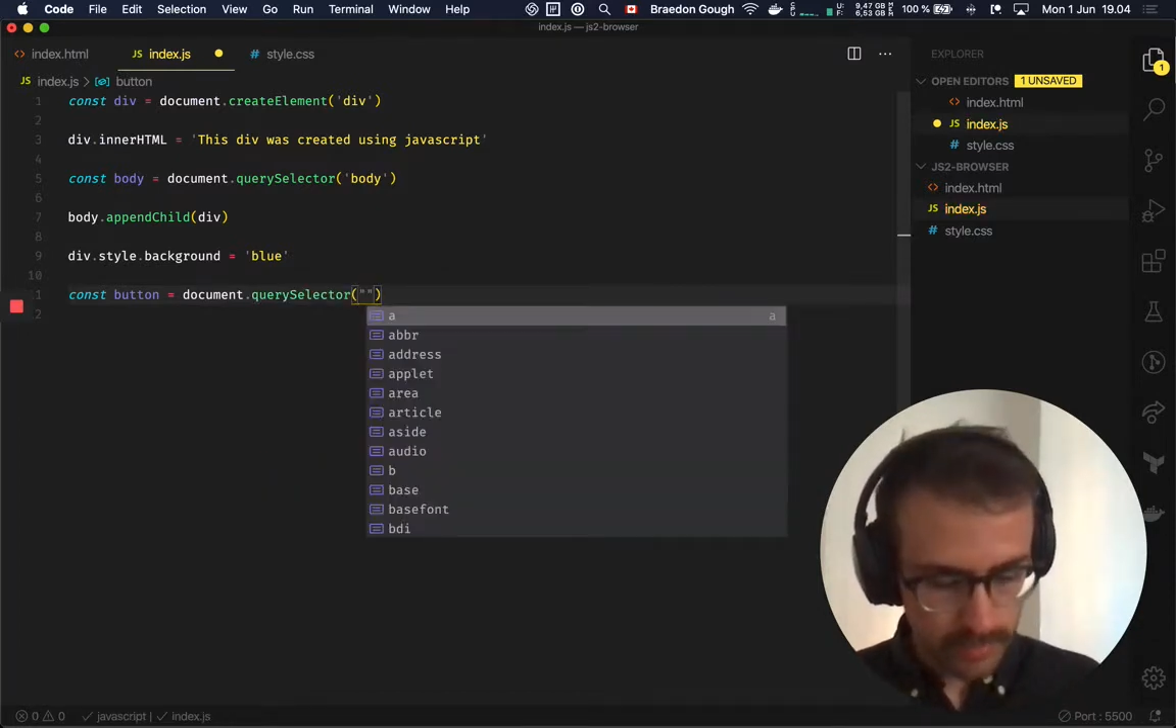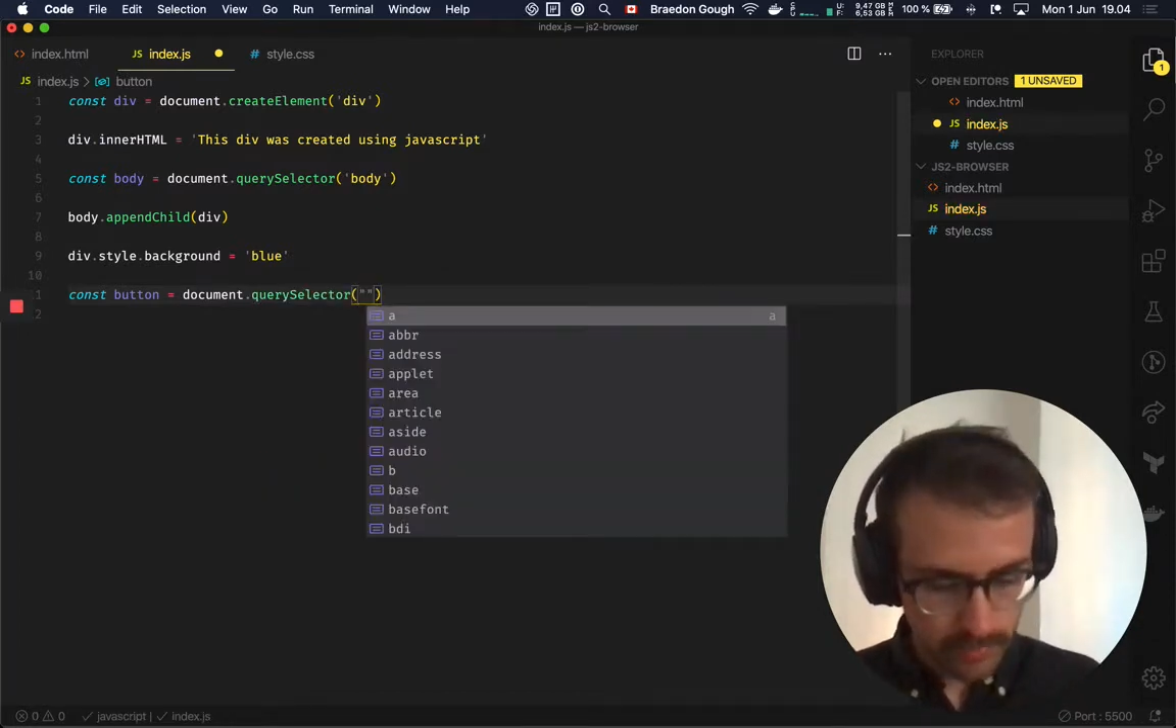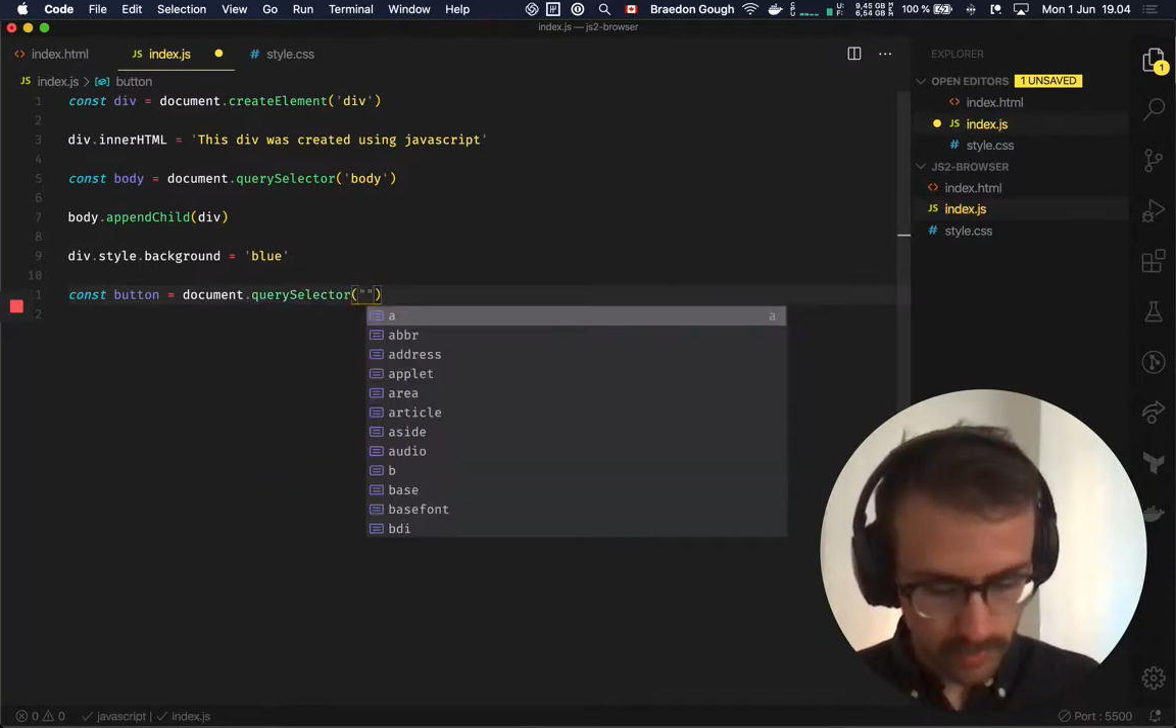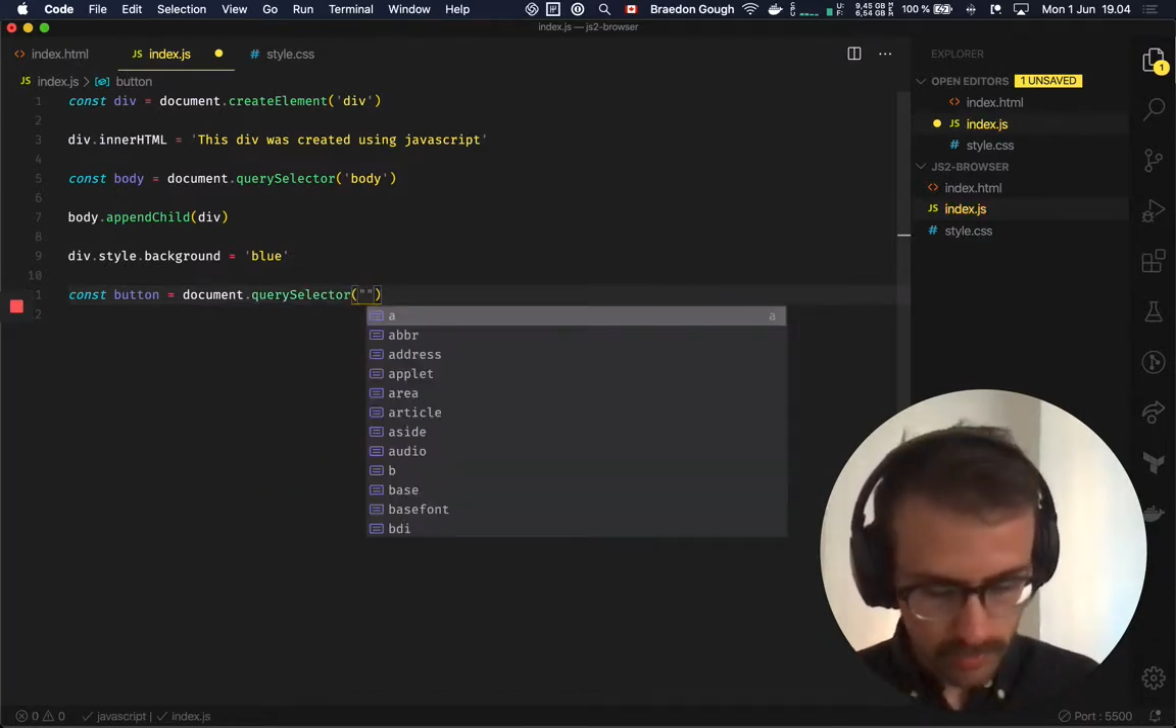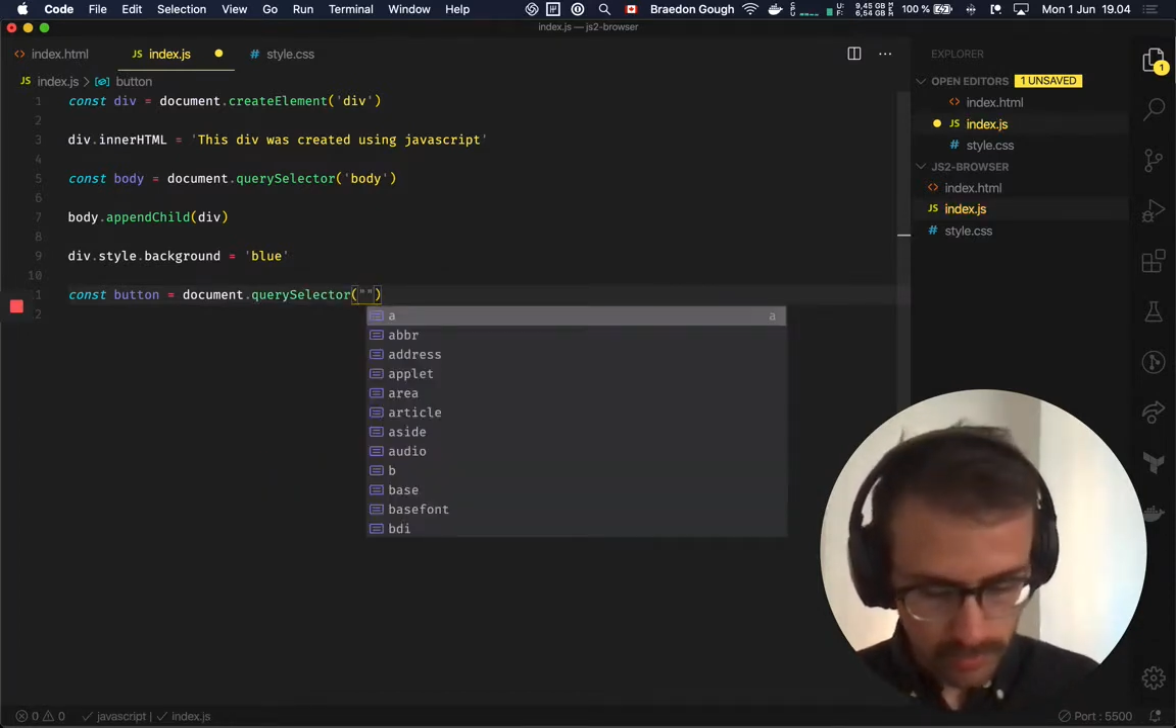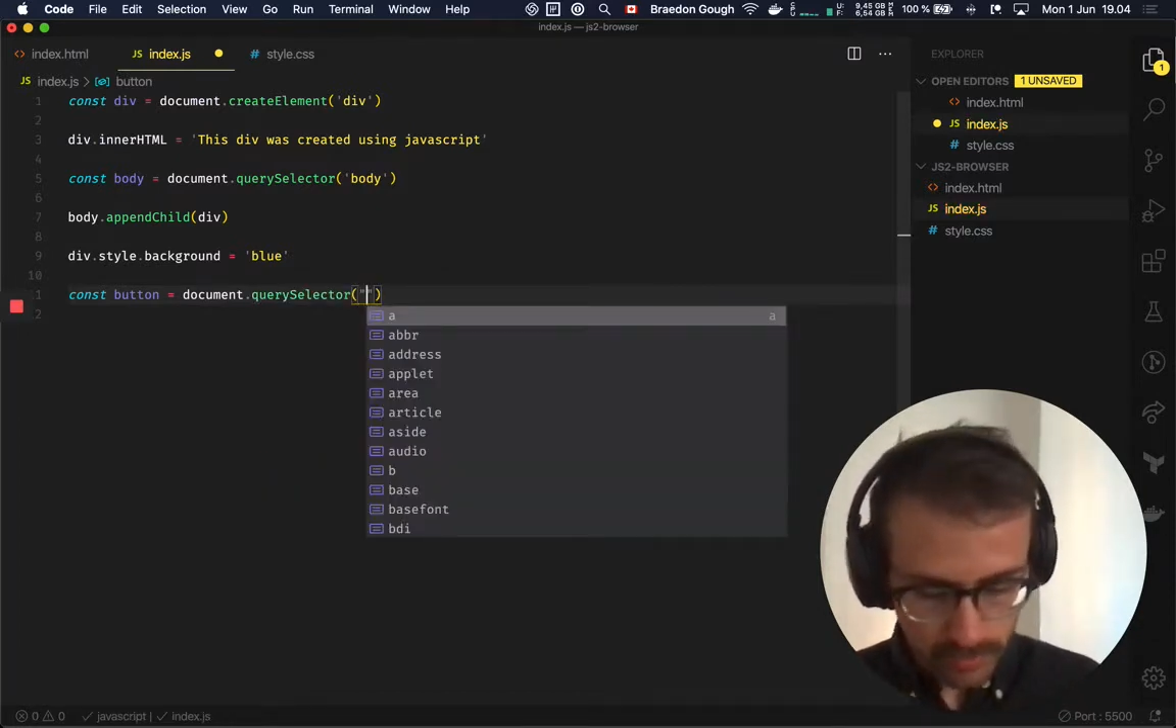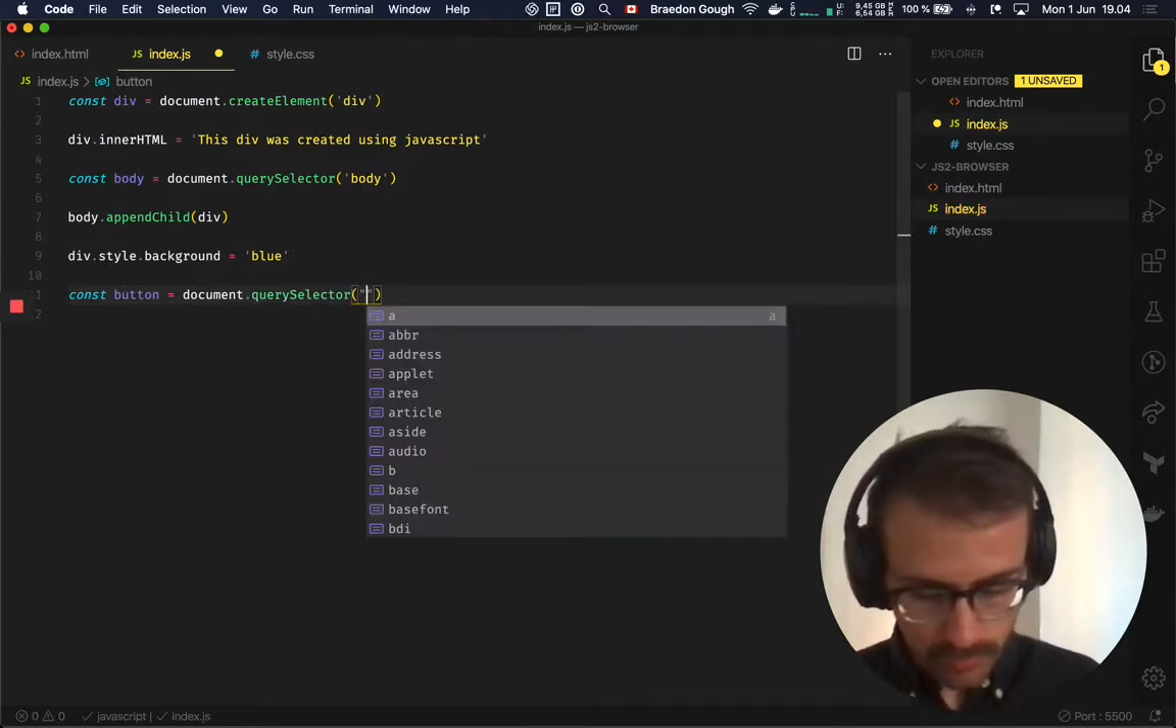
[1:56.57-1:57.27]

and we're going to